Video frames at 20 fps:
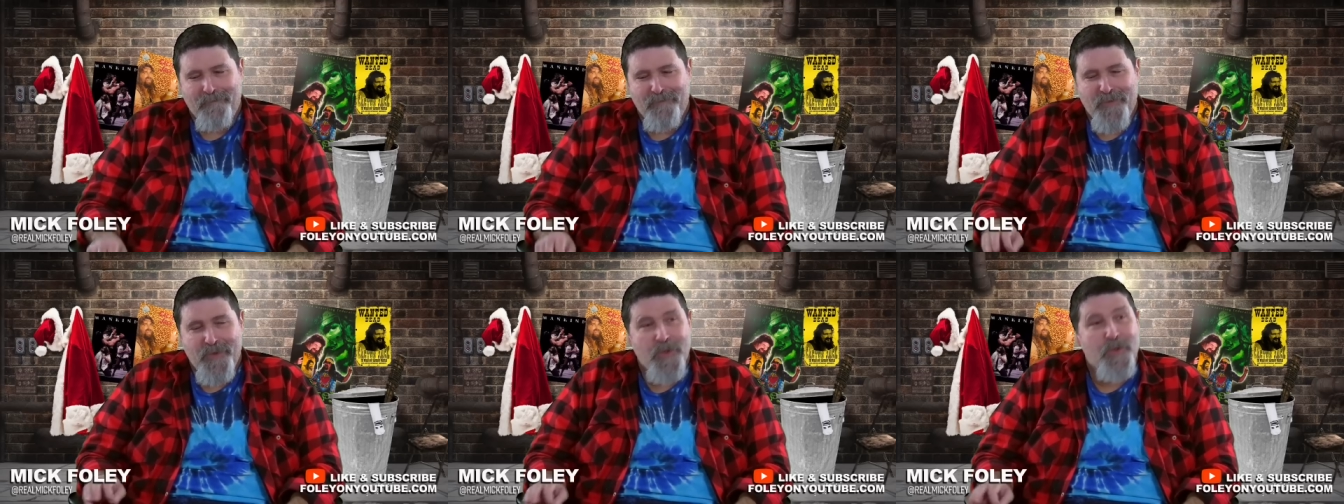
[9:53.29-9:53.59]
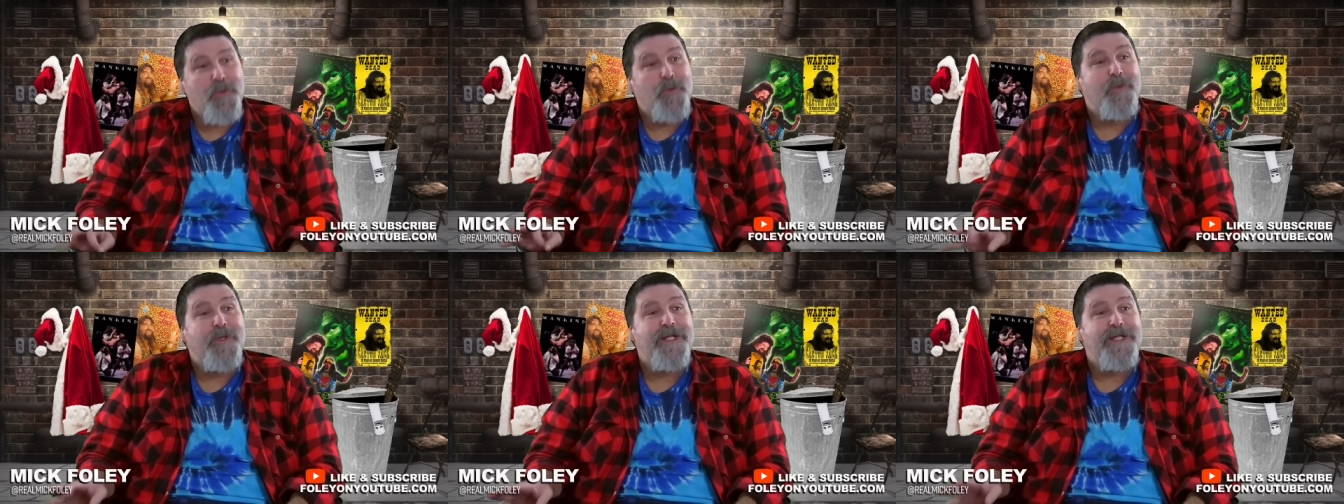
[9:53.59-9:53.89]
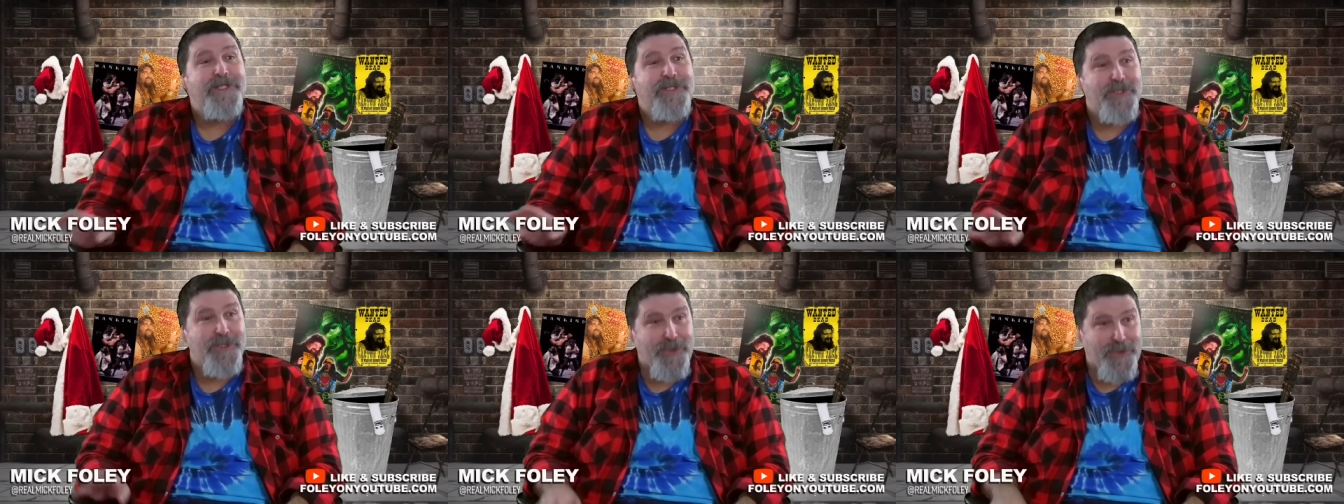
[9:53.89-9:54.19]
to
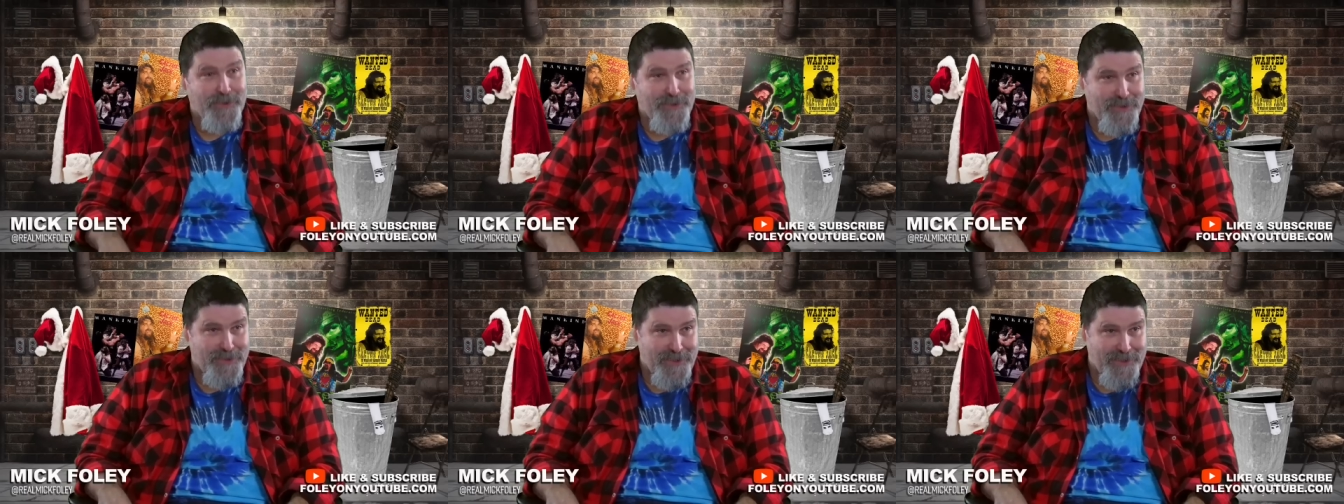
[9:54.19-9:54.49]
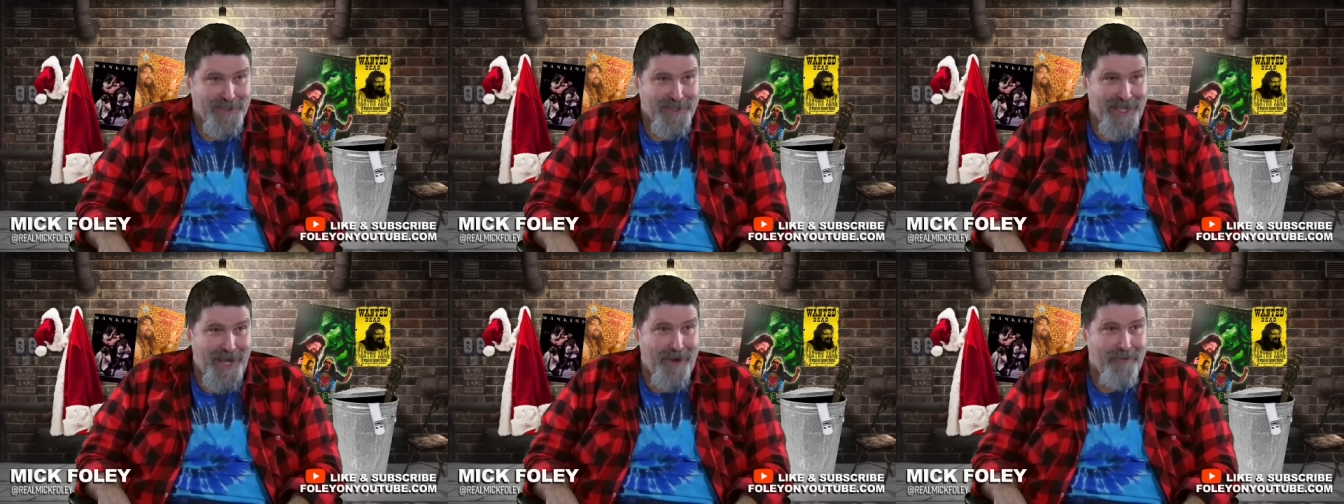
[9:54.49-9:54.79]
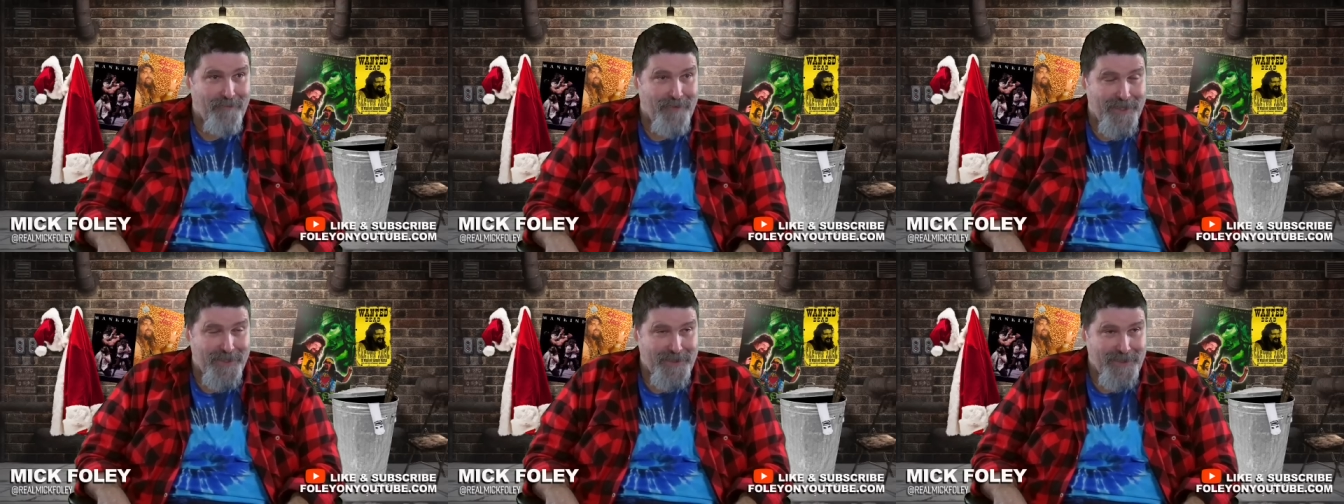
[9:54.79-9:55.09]
research that
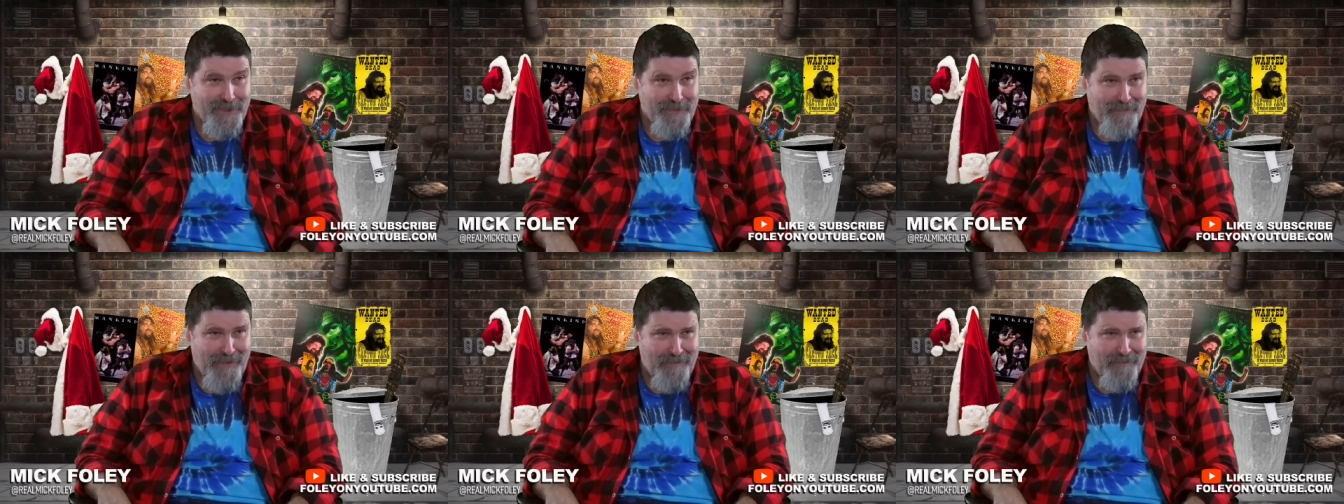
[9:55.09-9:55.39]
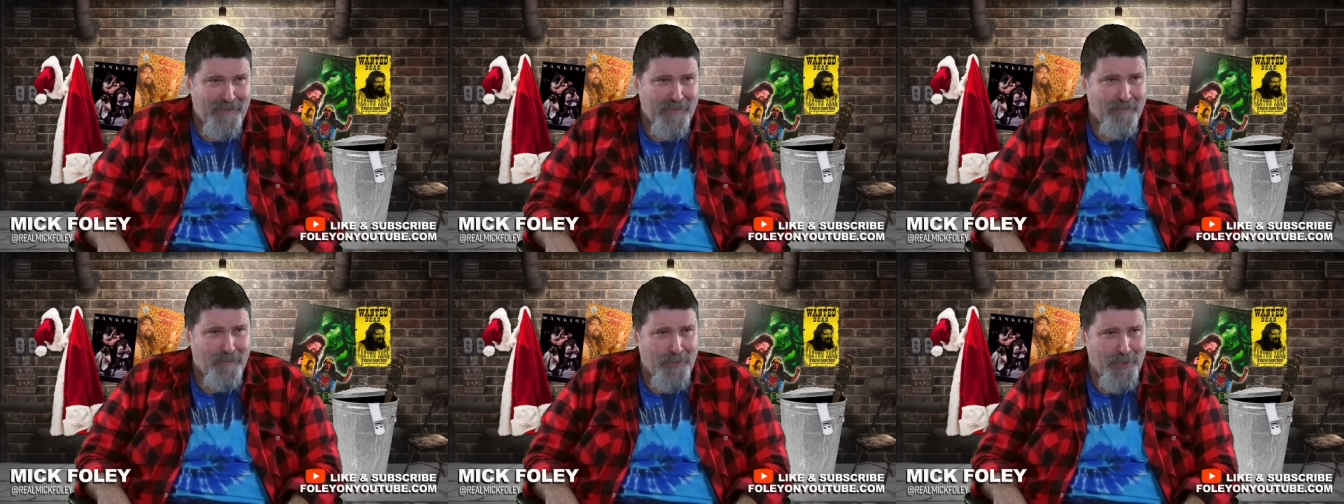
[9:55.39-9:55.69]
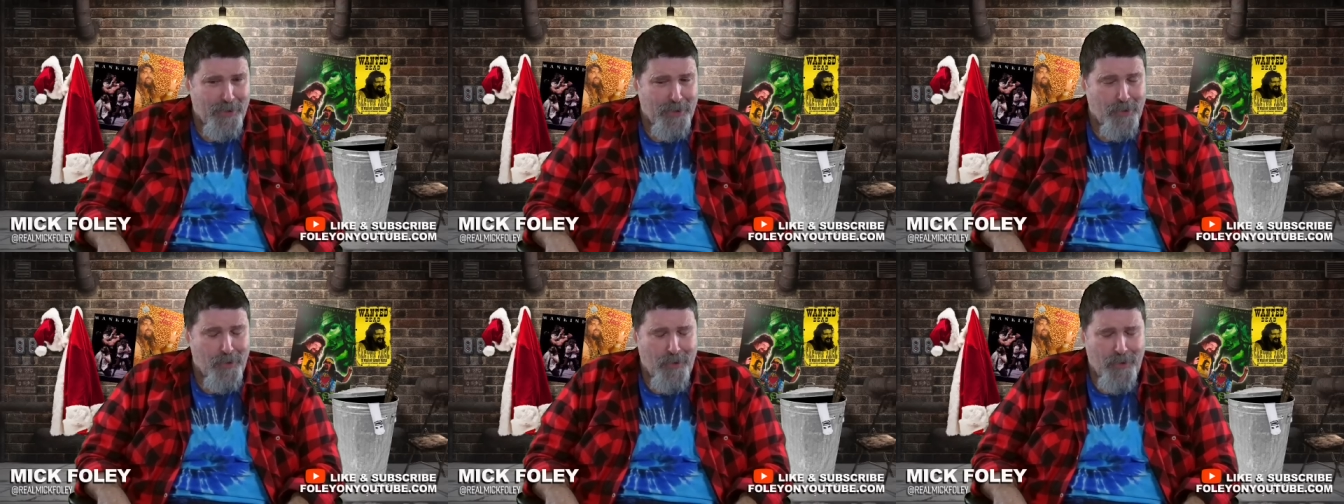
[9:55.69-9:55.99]
reason, maybe put
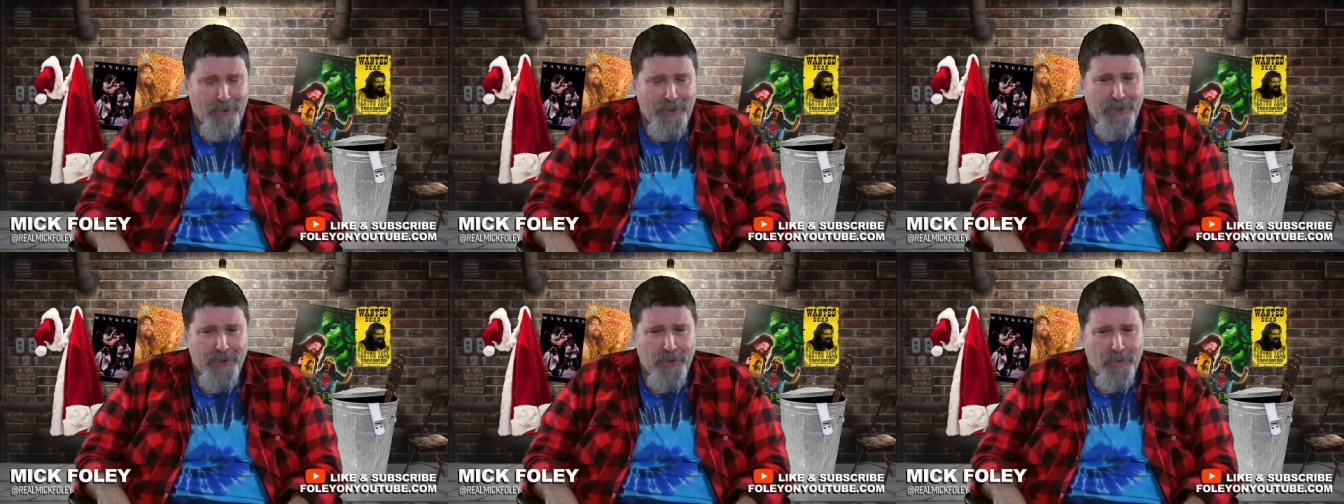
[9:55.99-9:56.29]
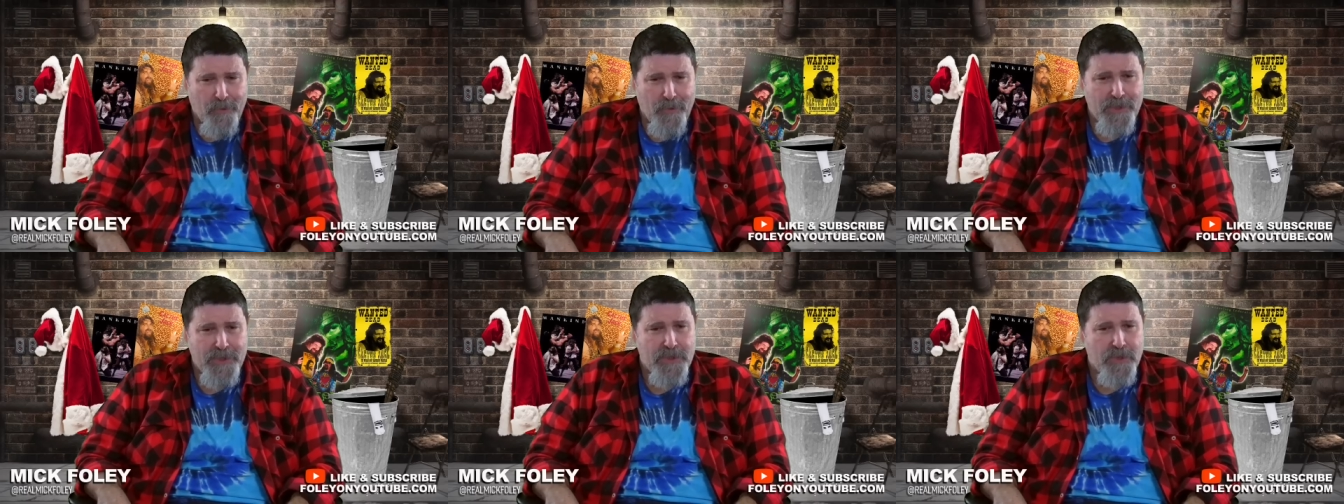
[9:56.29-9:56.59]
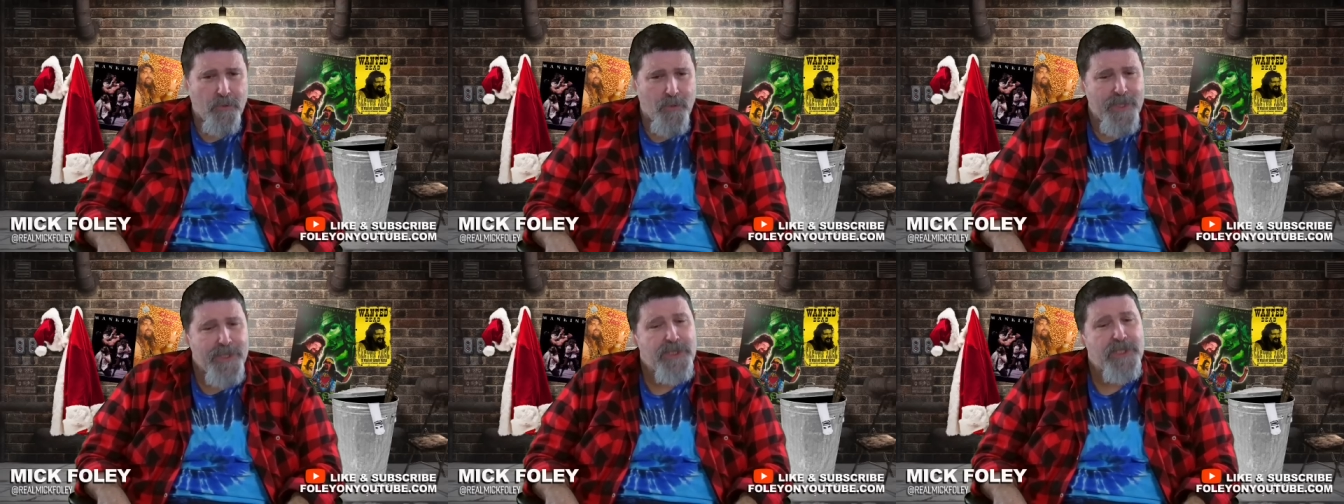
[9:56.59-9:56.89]
a call into Chris
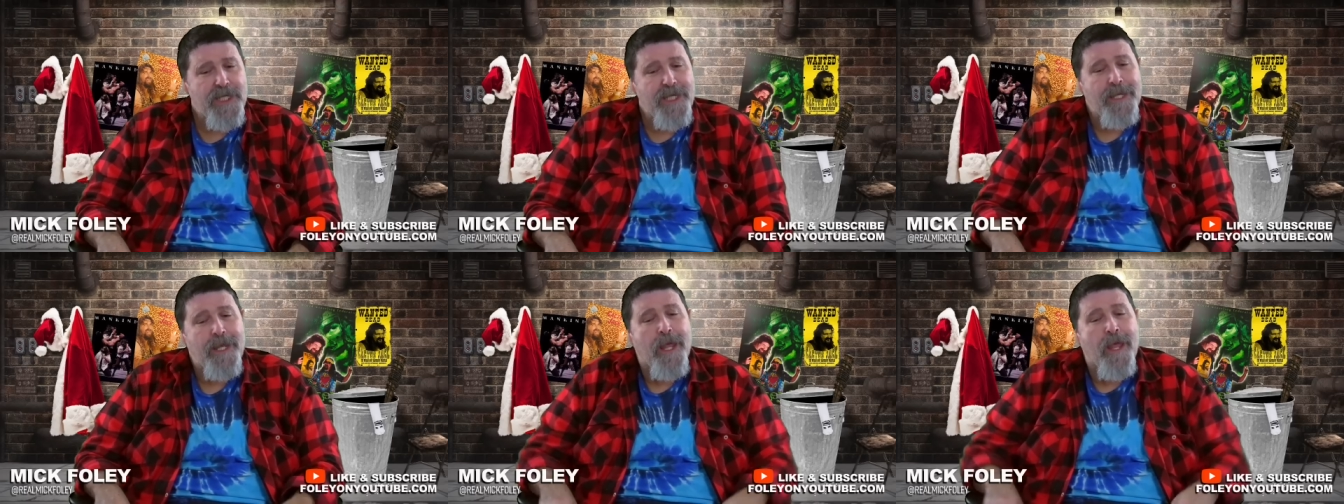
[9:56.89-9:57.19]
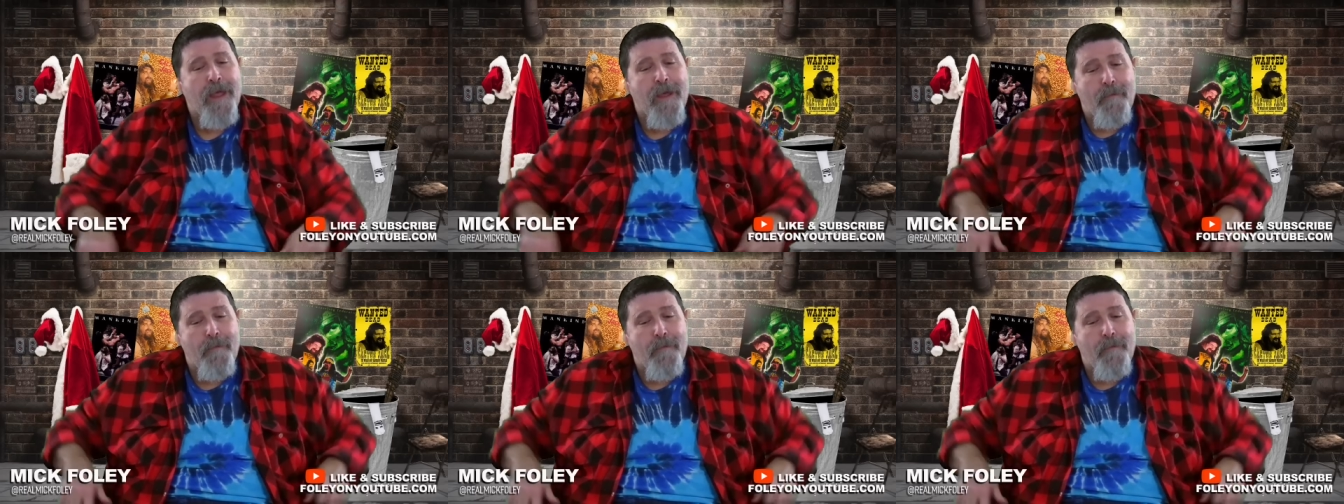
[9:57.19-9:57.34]
Nowinski.